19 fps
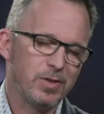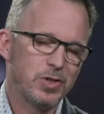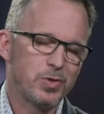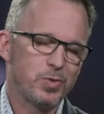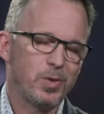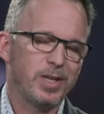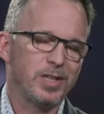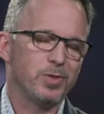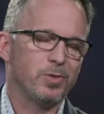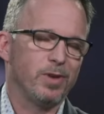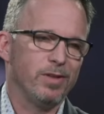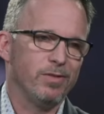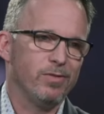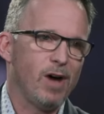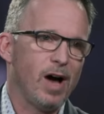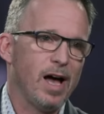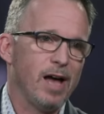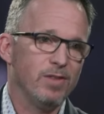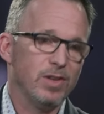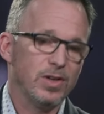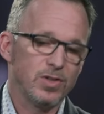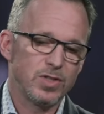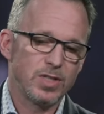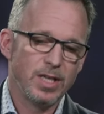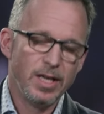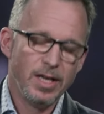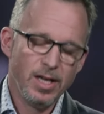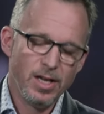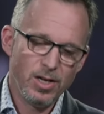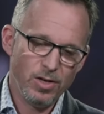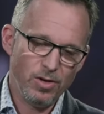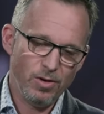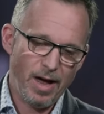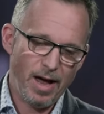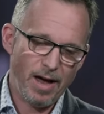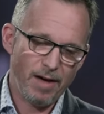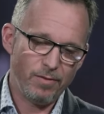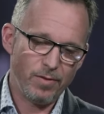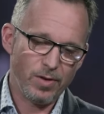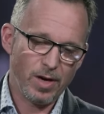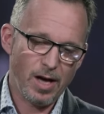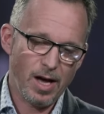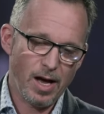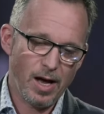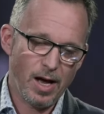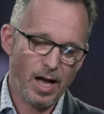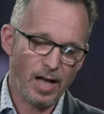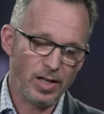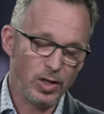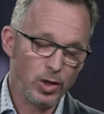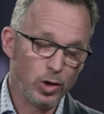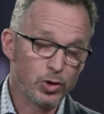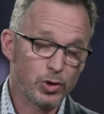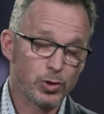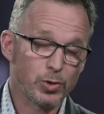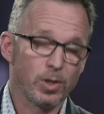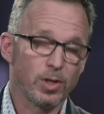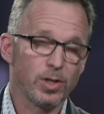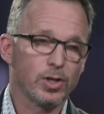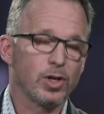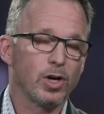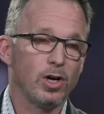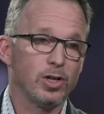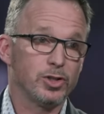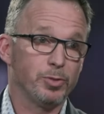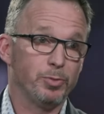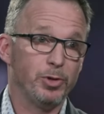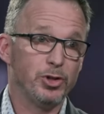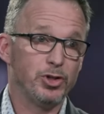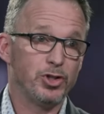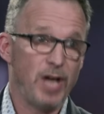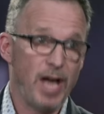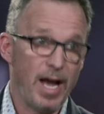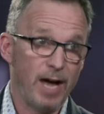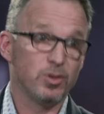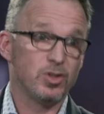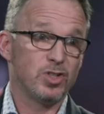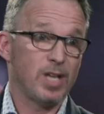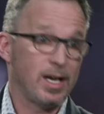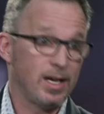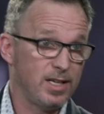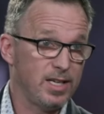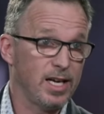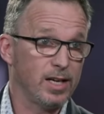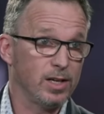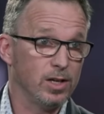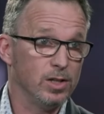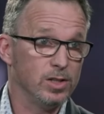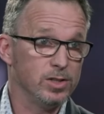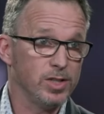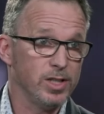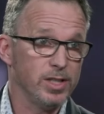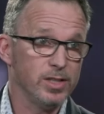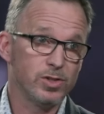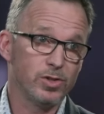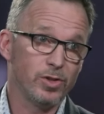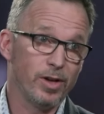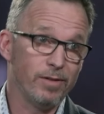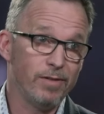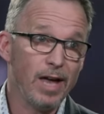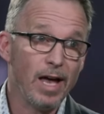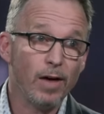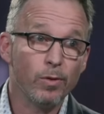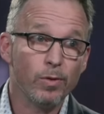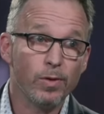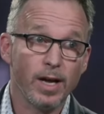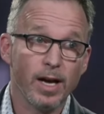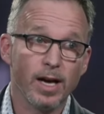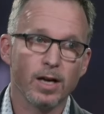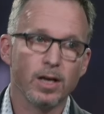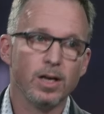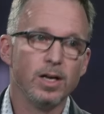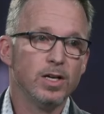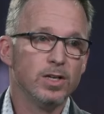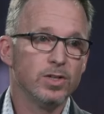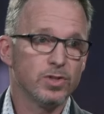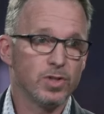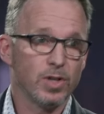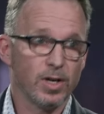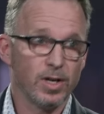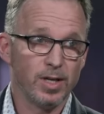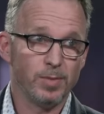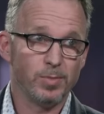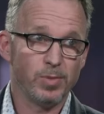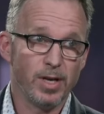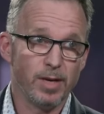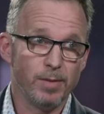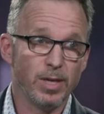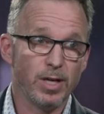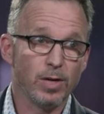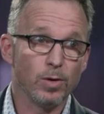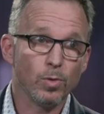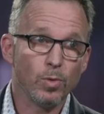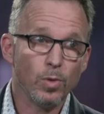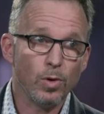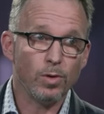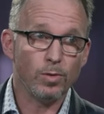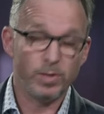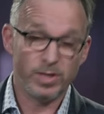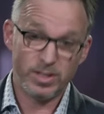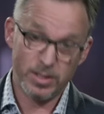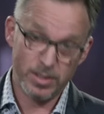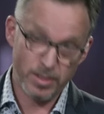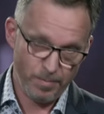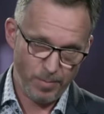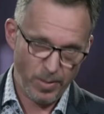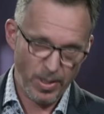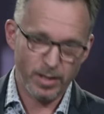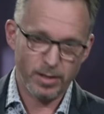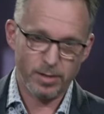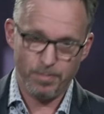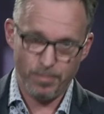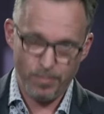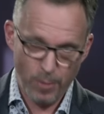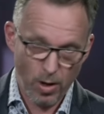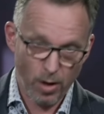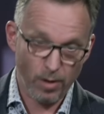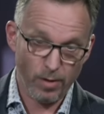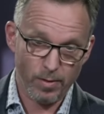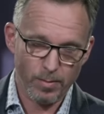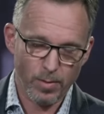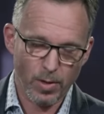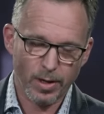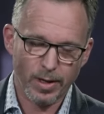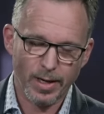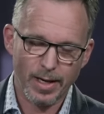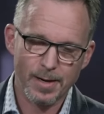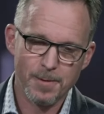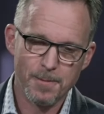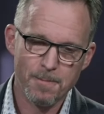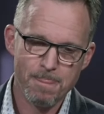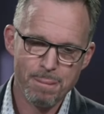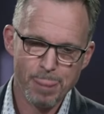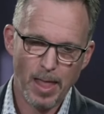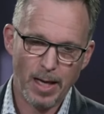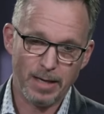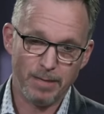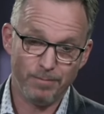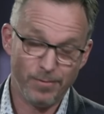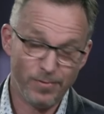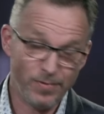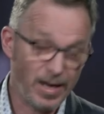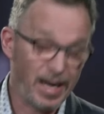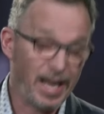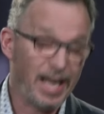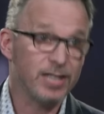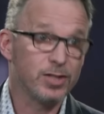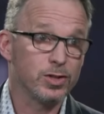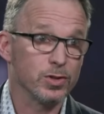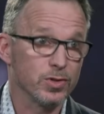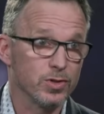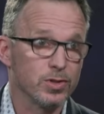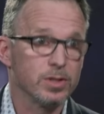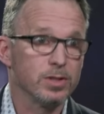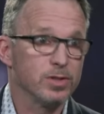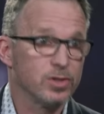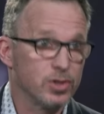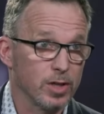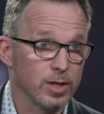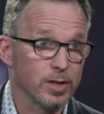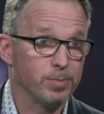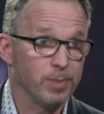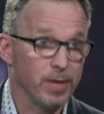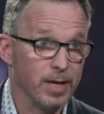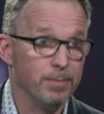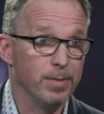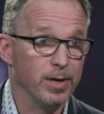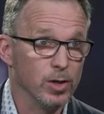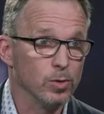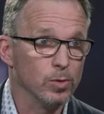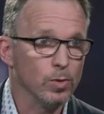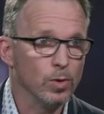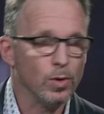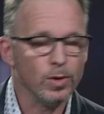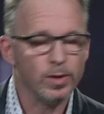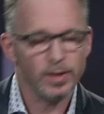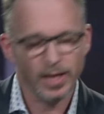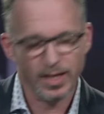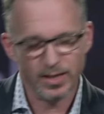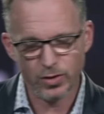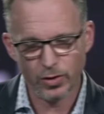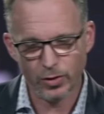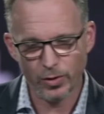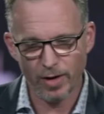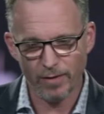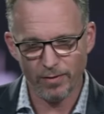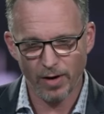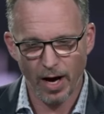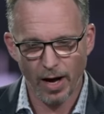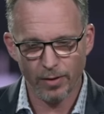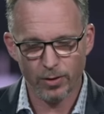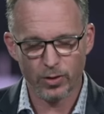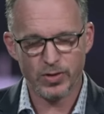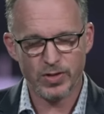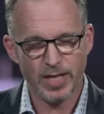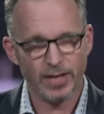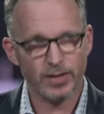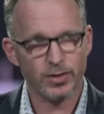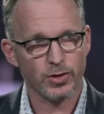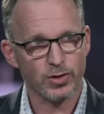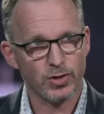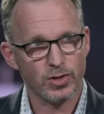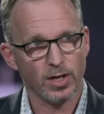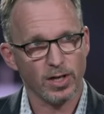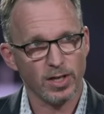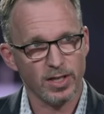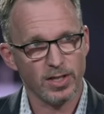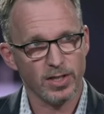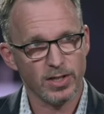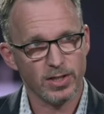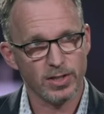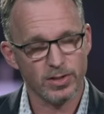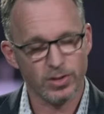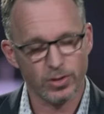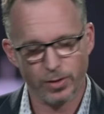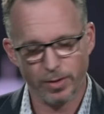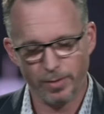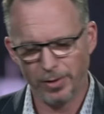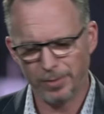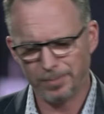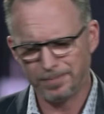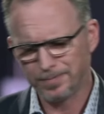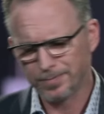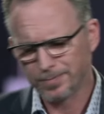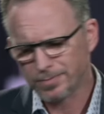in twenty twenty-five is you have uh, a little stronger contribution outside of technology. So you have healthcare starting to play a bigger role, which is a big part of the market. Um, financials start to play a bigger role. And so you have other sectors starting to contribute.